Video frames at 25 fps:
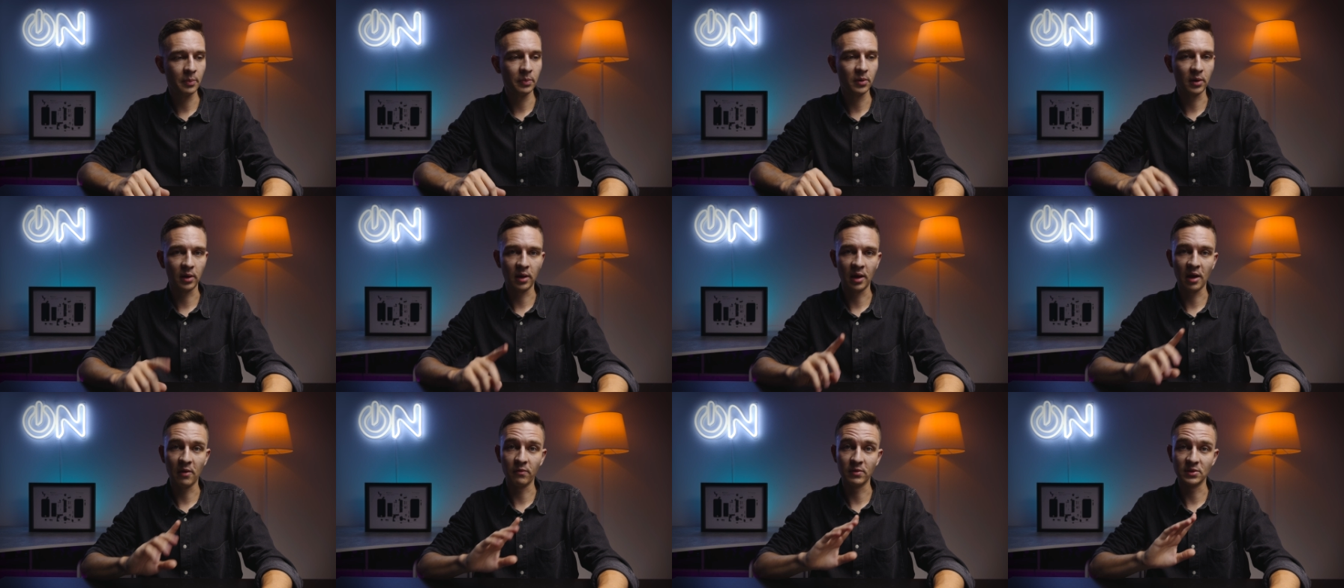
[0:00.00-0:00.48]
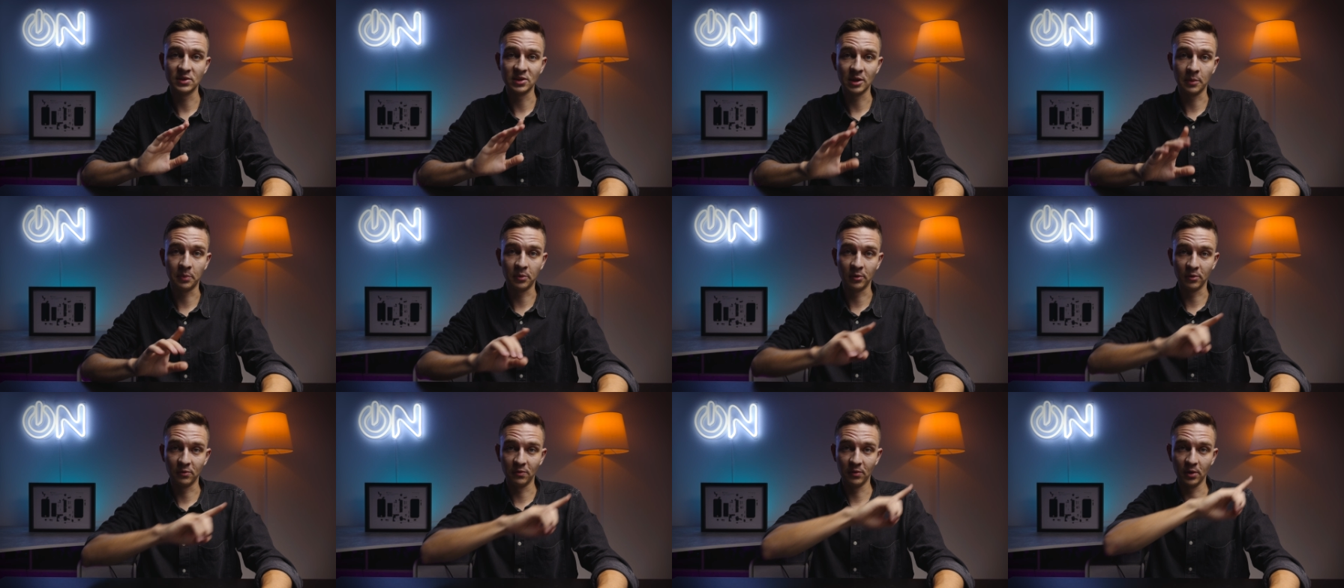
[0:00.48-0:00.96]
I have a
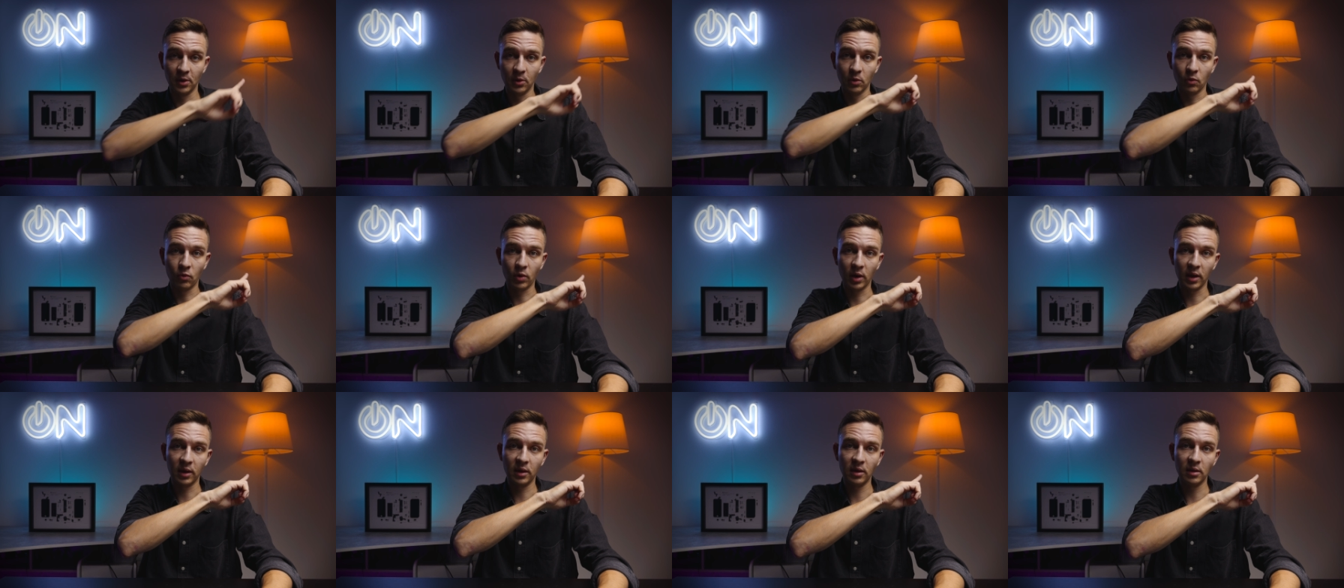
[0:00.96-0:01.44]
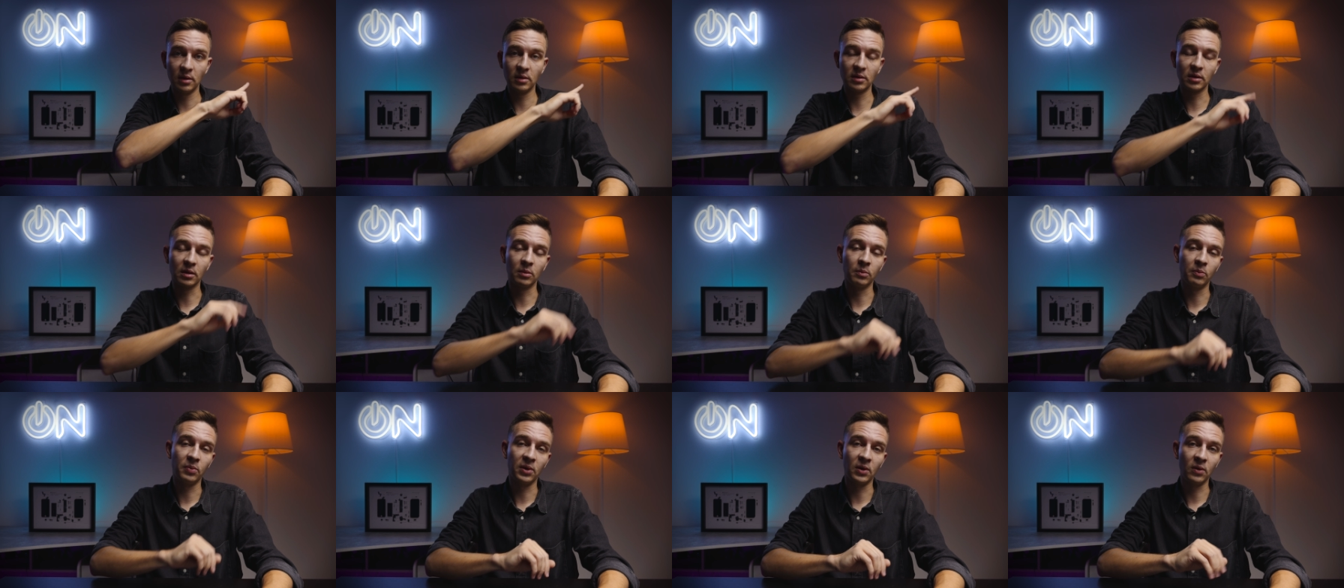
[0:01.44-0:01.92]
separate video right here
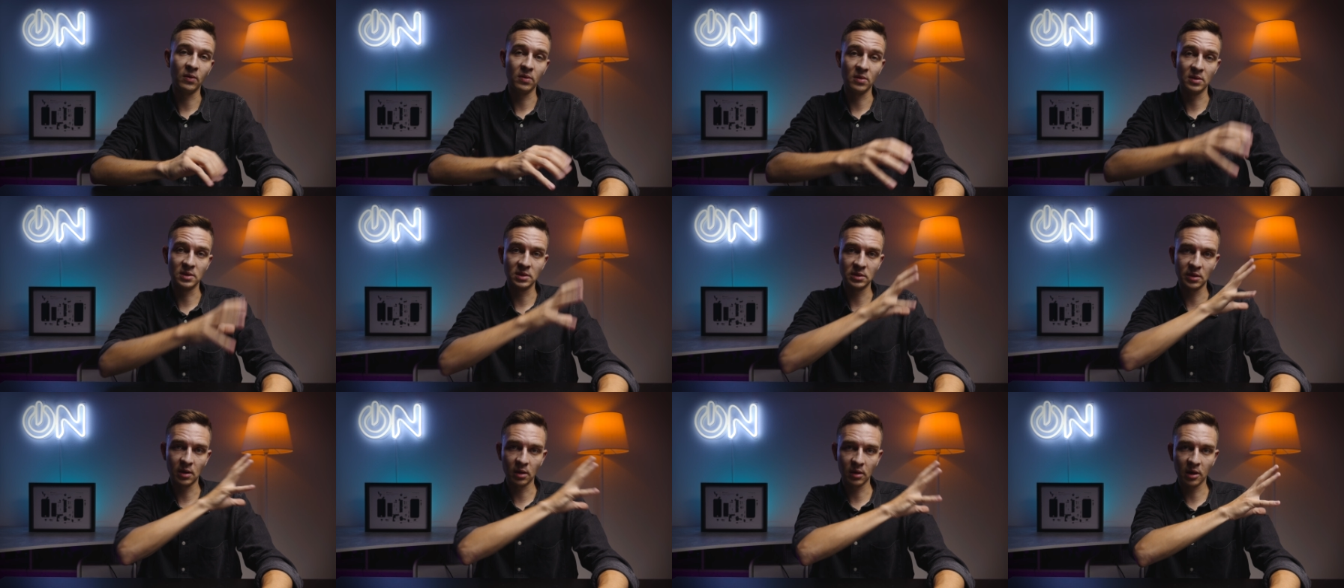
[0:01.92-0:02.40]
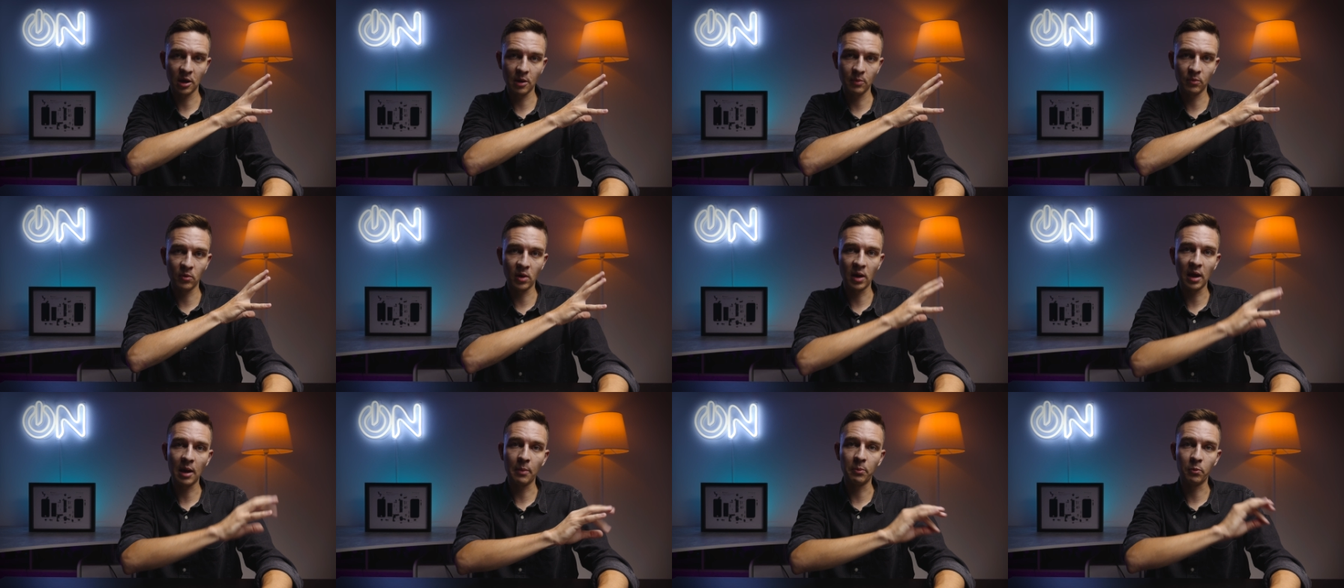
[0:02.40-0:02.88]
comparing the stock camera
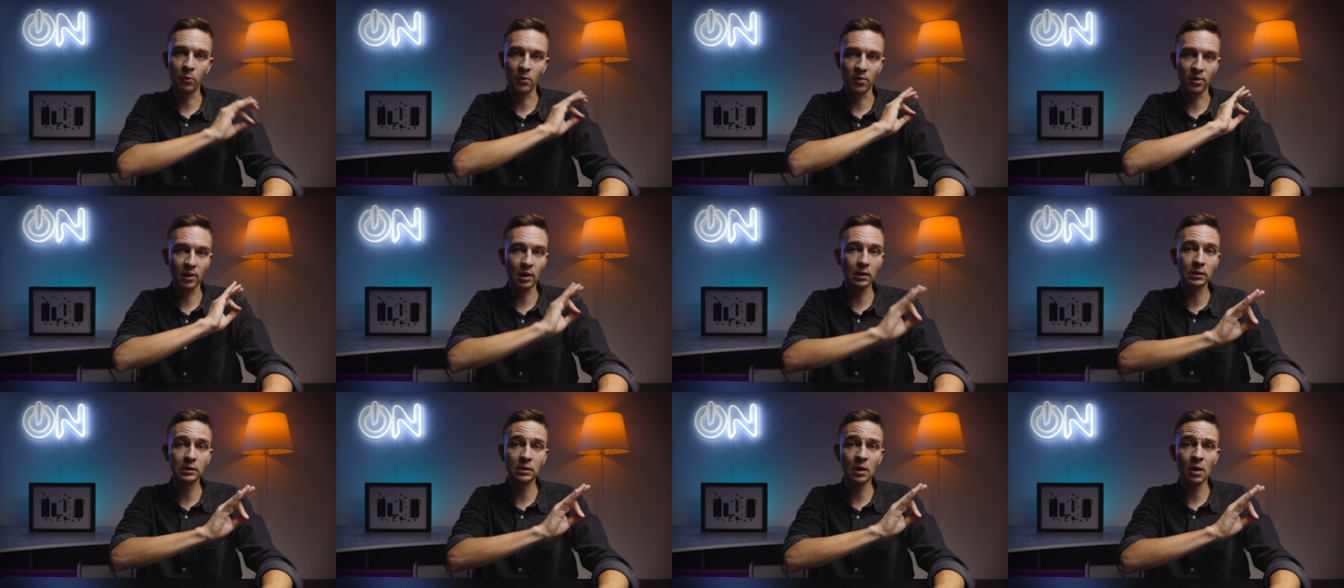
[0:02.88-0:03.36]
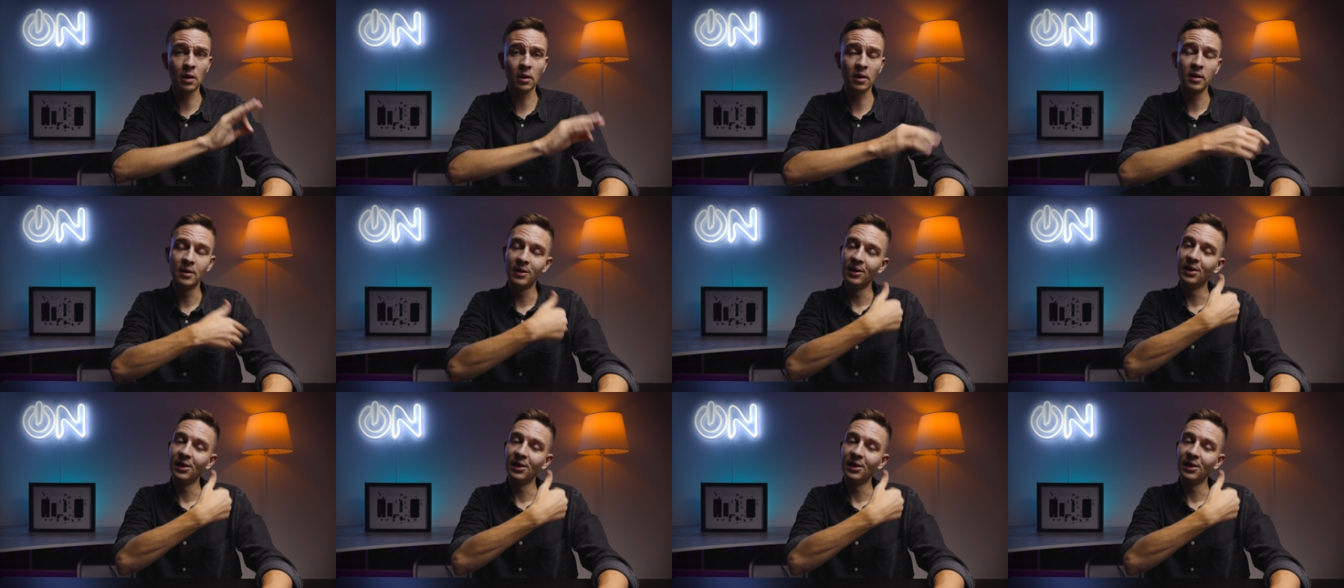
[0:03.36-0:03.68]
app without Log